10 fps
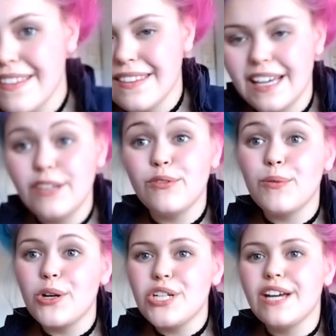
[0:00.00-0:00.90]
Thank you for
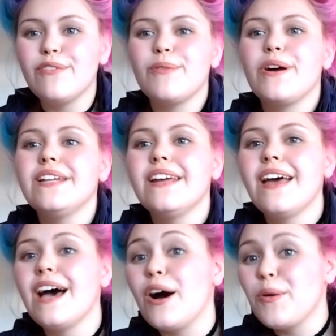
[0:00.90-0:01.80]
watching, everyone.
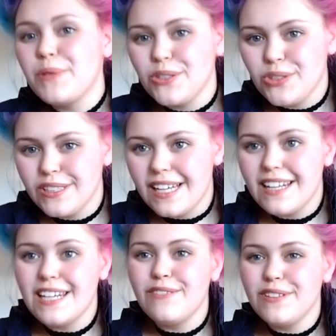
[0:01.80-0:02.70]
I hope you enjoyed
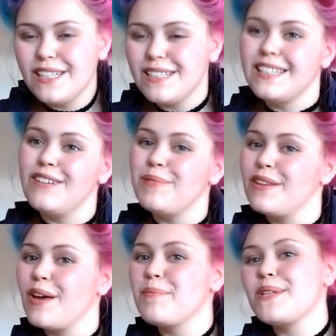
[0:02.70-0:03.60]
that. If you did, give me a
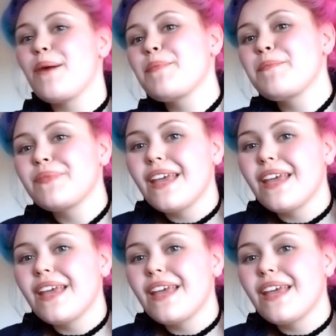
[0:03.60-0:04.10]
thumbs up.